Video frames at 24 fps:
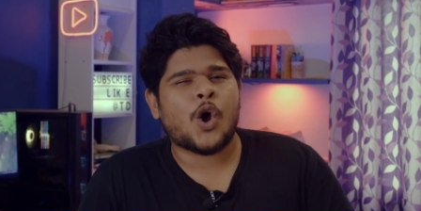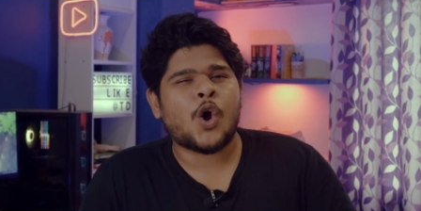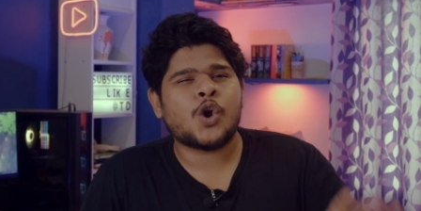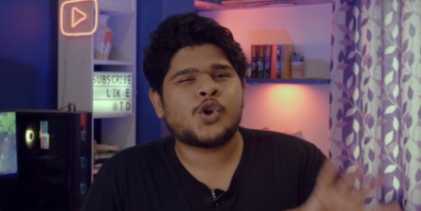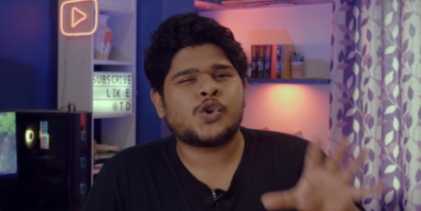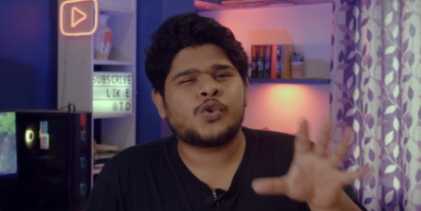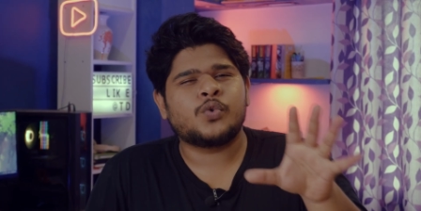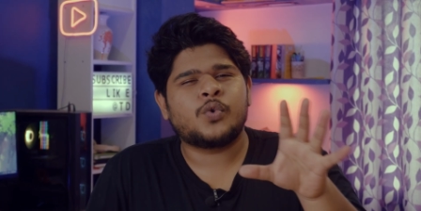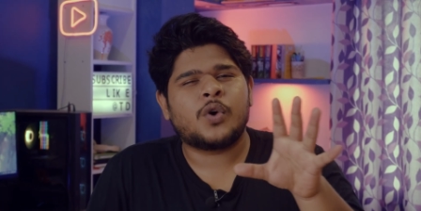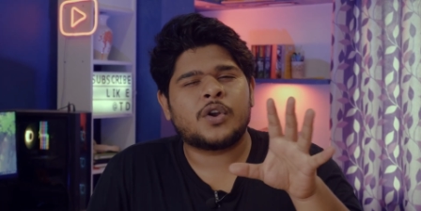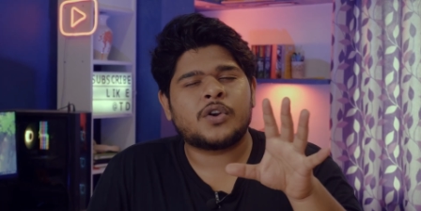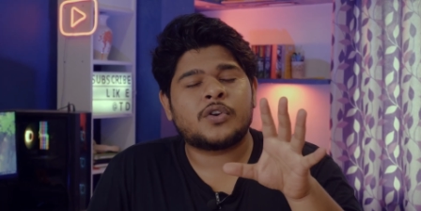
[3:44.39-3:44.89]
or
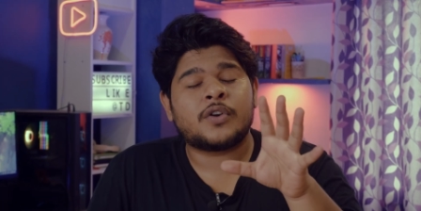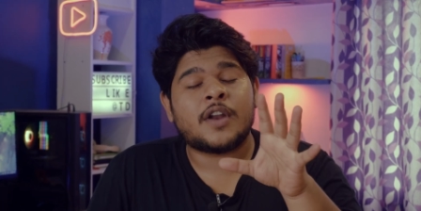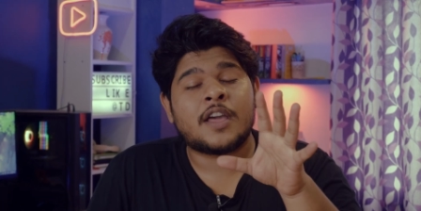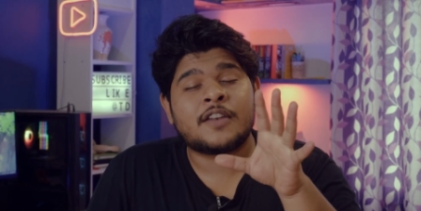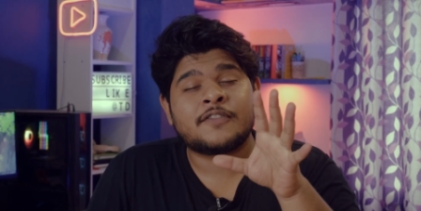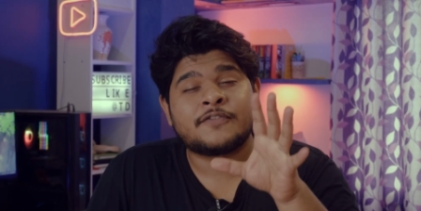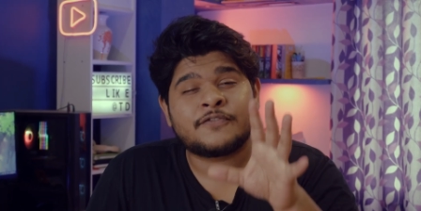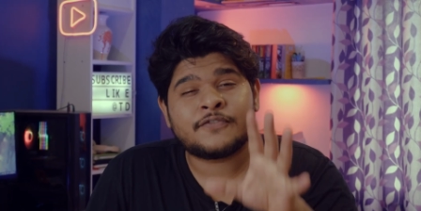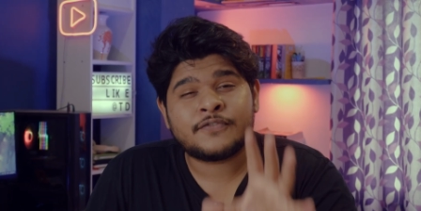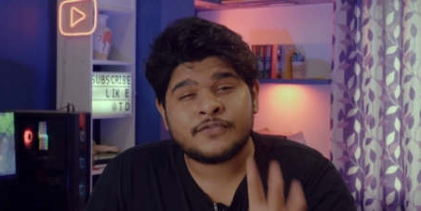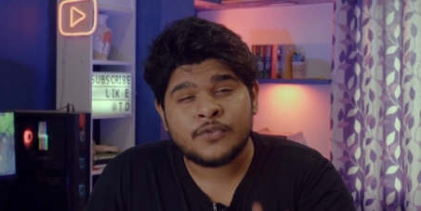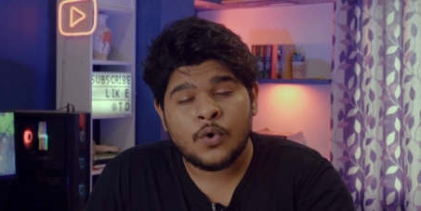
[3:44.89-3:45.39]

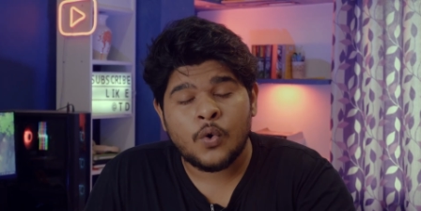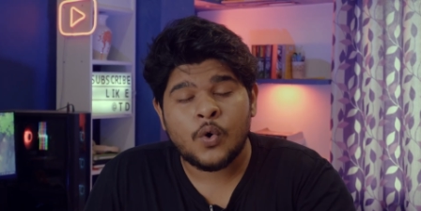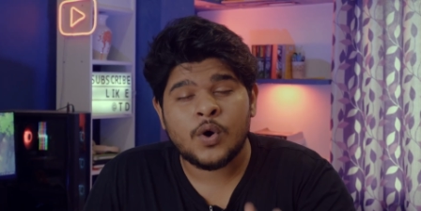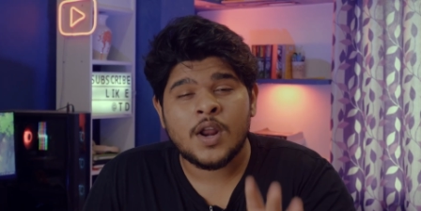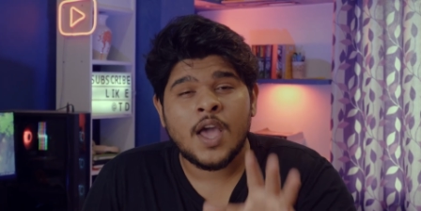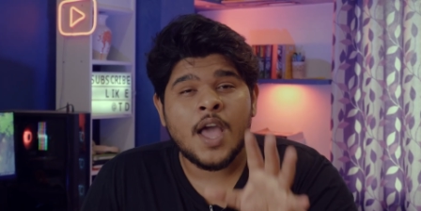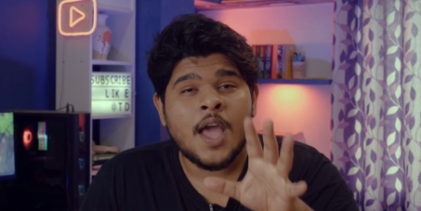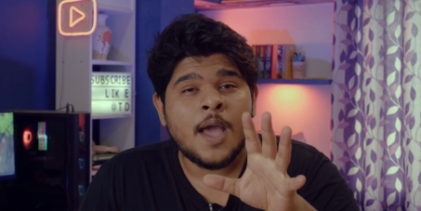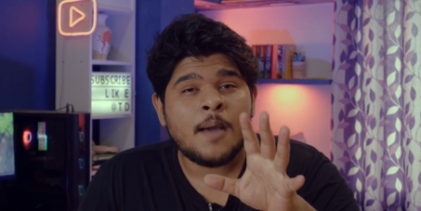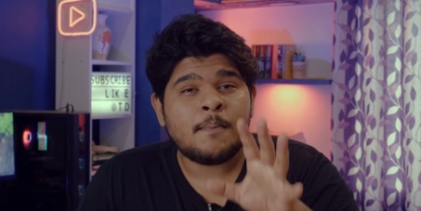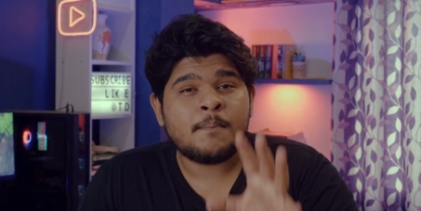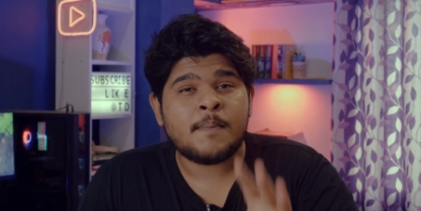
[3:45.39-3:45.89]

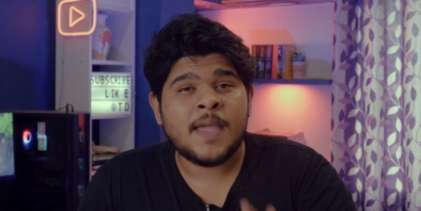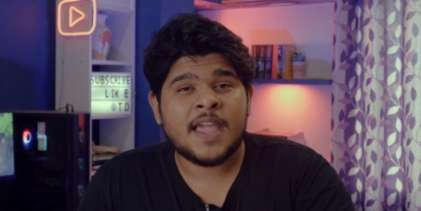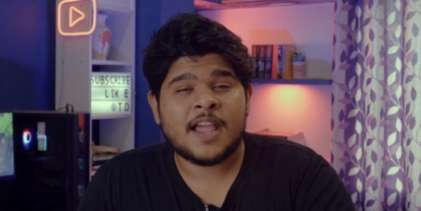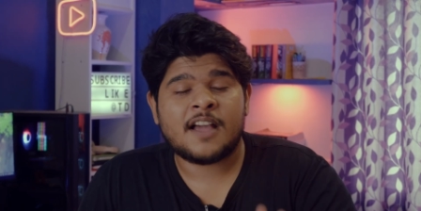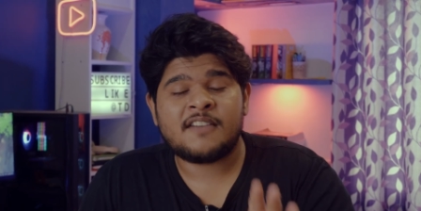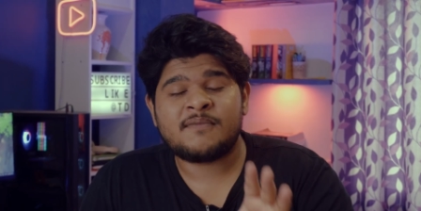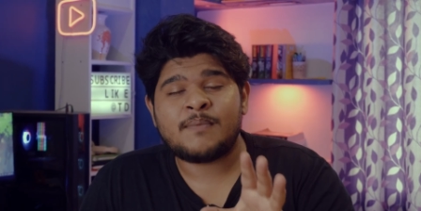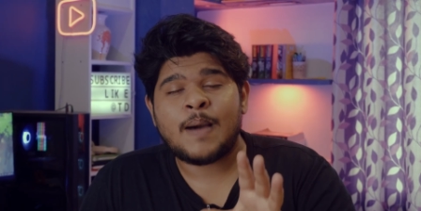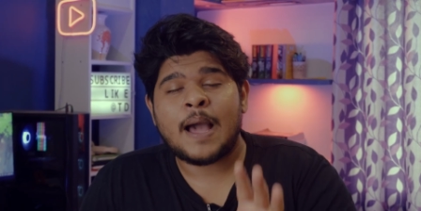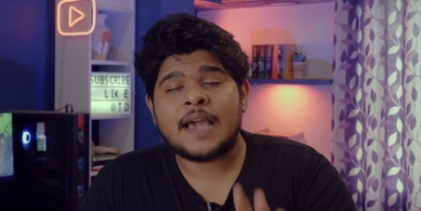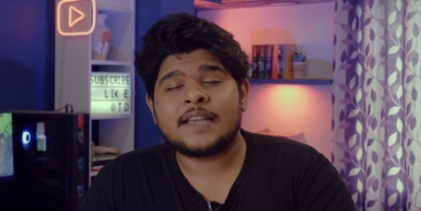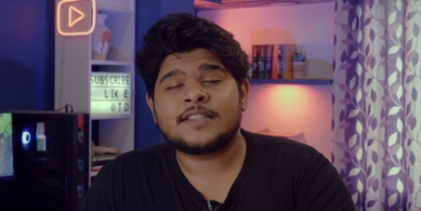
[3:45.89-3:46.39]
204
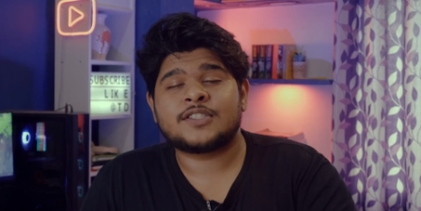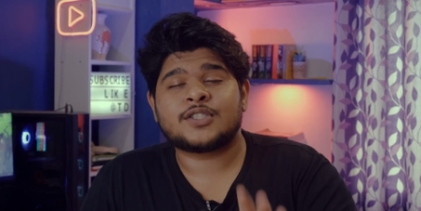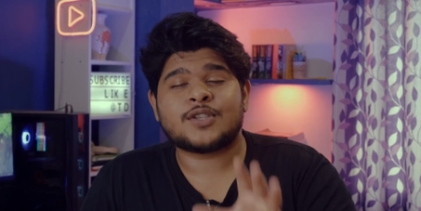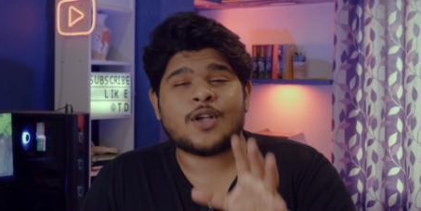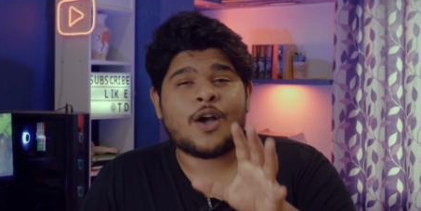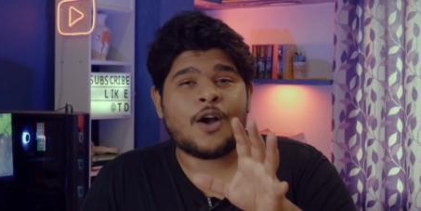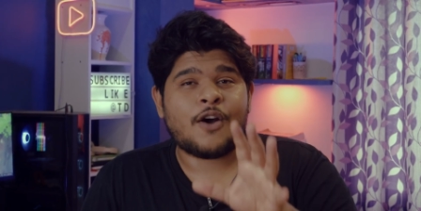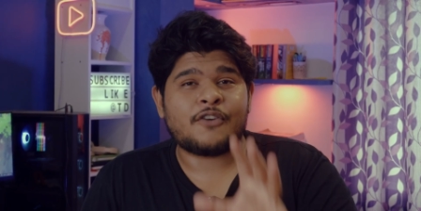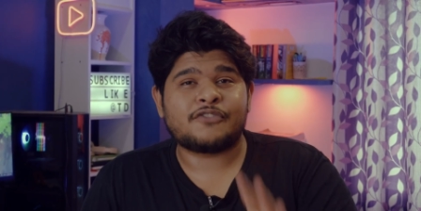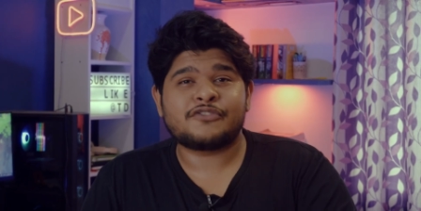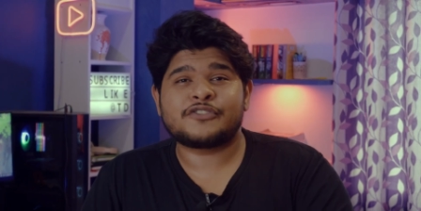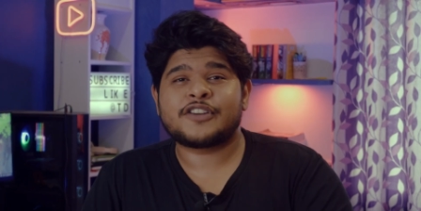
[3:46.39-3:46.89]
megabytes
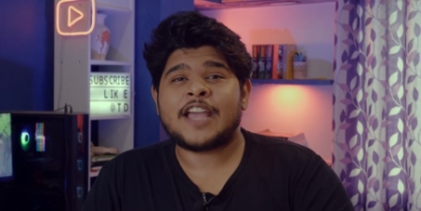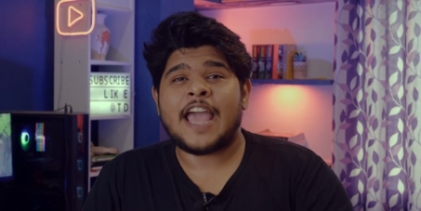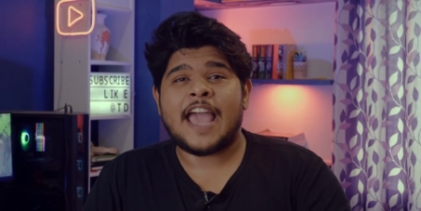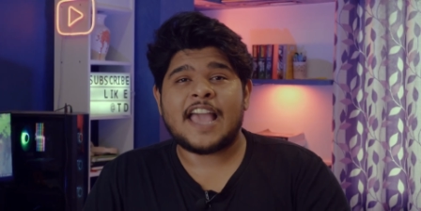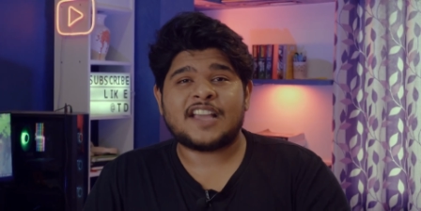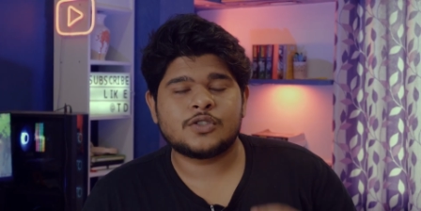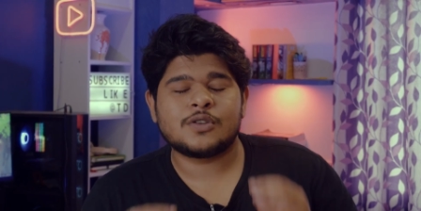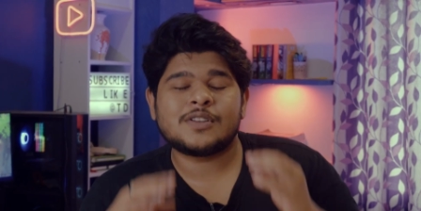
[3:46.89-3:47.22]
of cache.